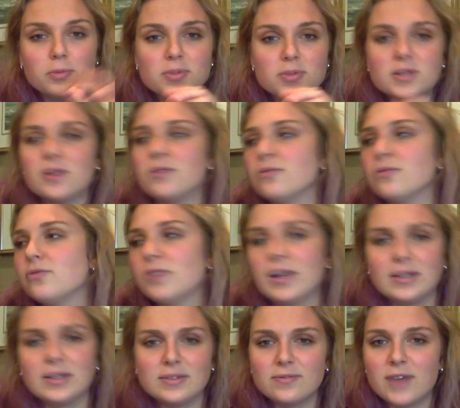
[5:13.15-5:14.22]
of like
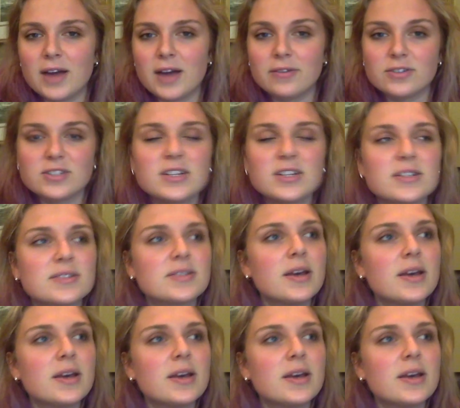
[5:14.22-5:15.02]
5 or 6.